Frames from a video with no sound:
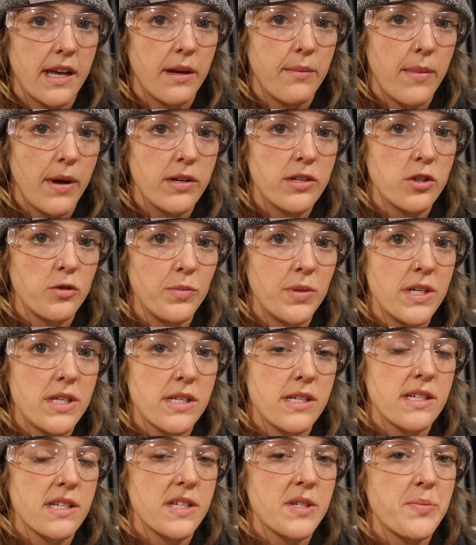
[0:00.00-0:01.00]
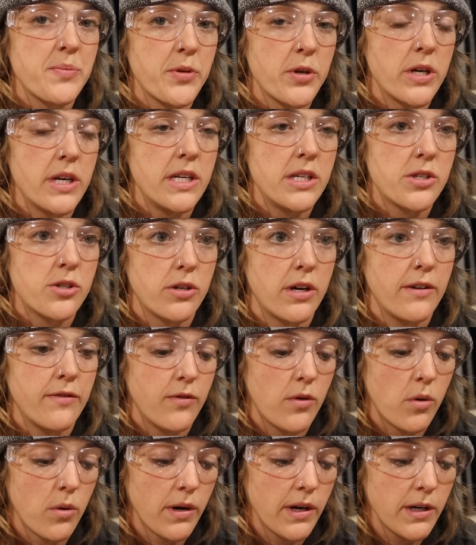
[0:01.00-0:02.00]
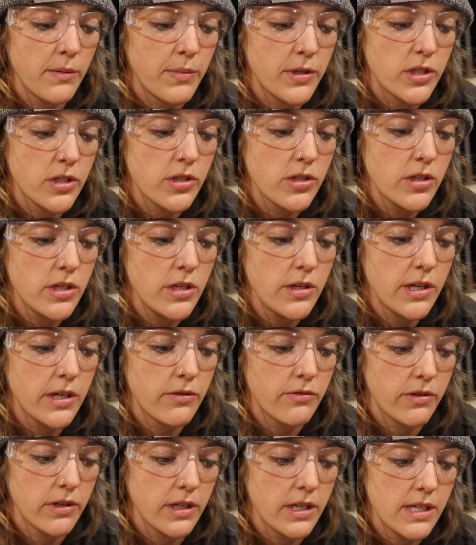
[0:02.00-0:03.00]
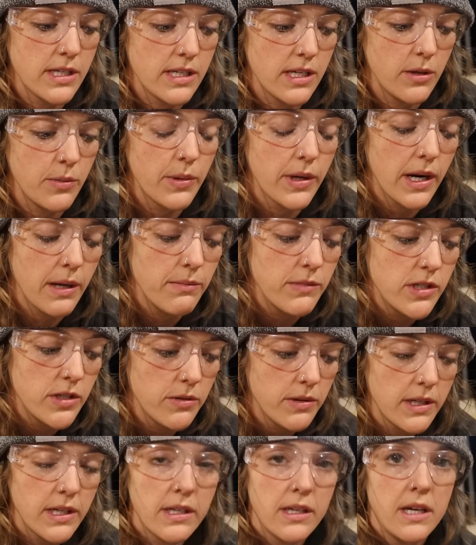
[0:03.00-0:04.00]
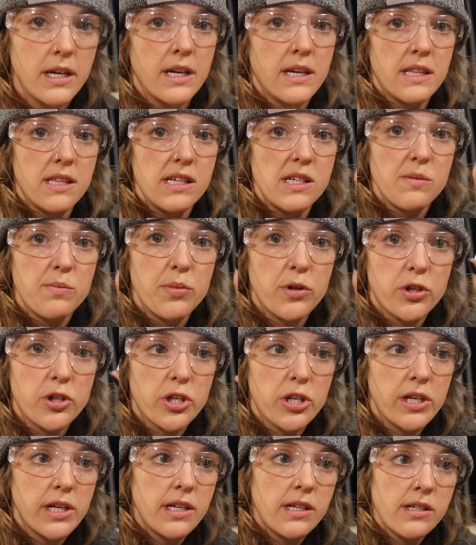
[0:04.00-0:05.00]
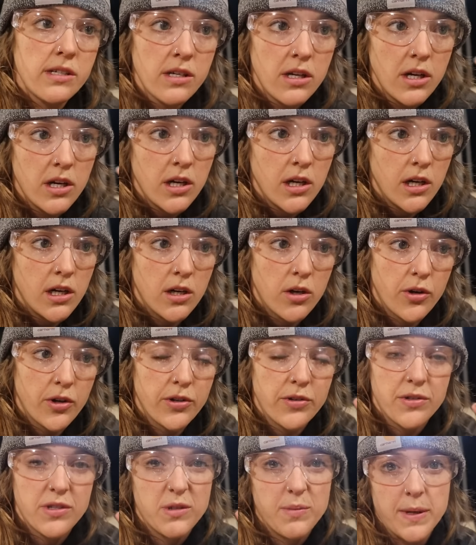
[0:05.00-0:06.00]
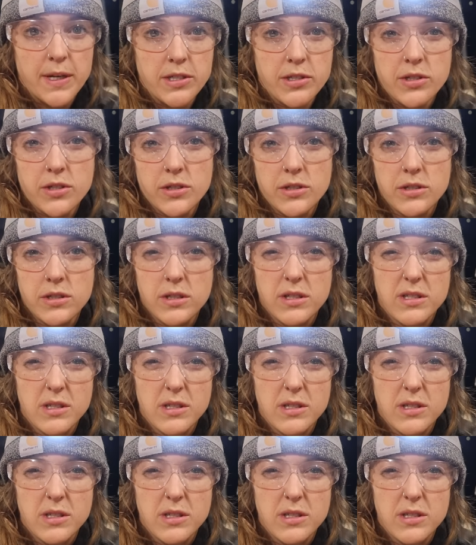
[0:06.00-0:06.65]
like mounting pieces is pretty straightforward, but just so you can really see what I'm doing, these bushings, or spacers,